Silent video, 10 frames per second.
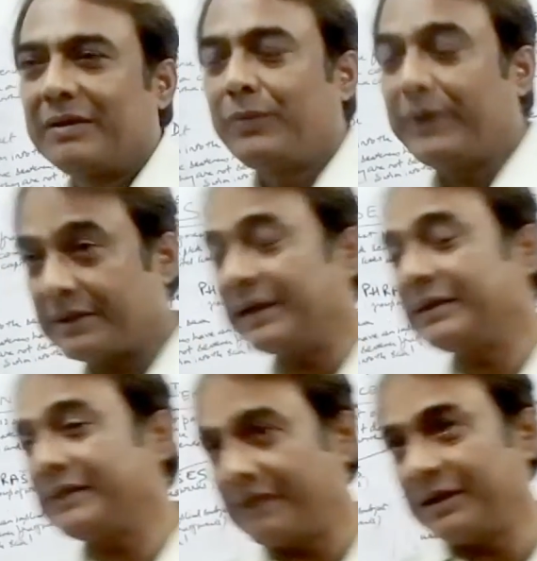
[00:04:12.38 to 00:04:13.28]
We
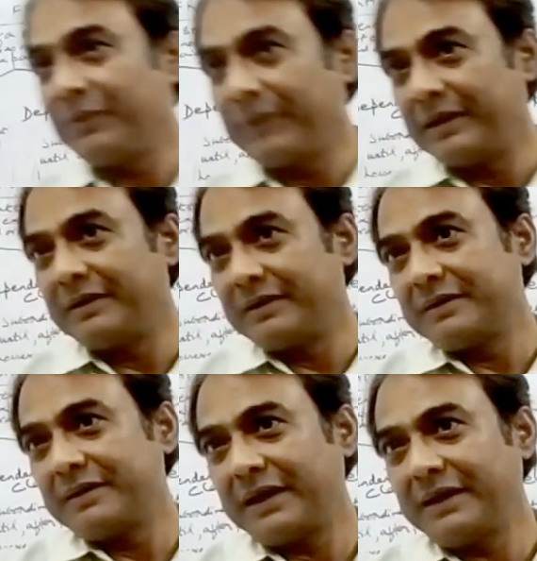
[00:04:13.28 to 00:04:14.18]
think the reader will
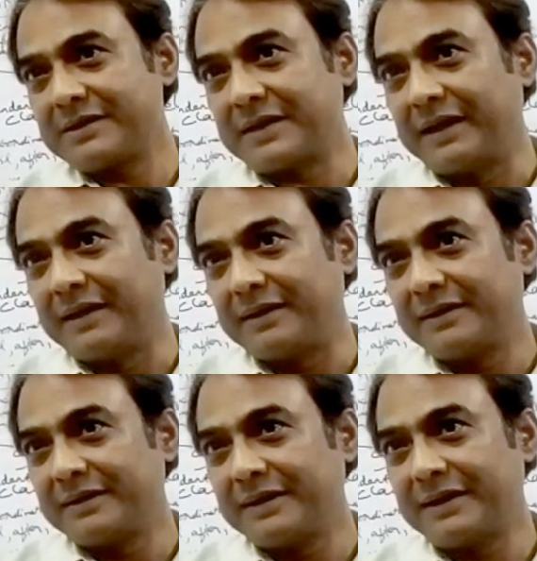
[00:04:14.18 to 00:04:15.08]
understand
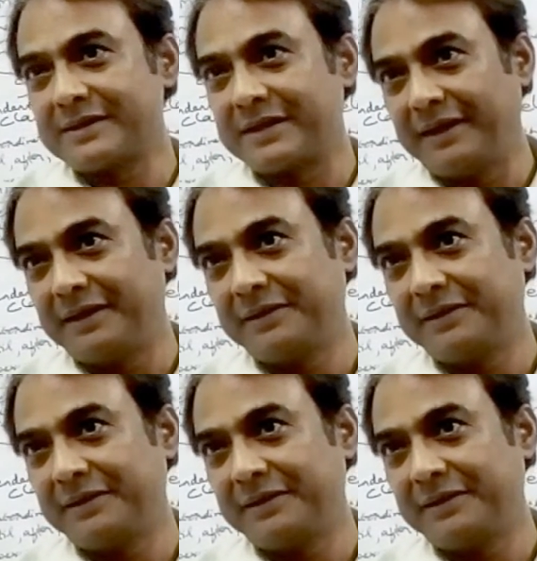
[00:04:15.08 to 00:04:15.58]
it is he.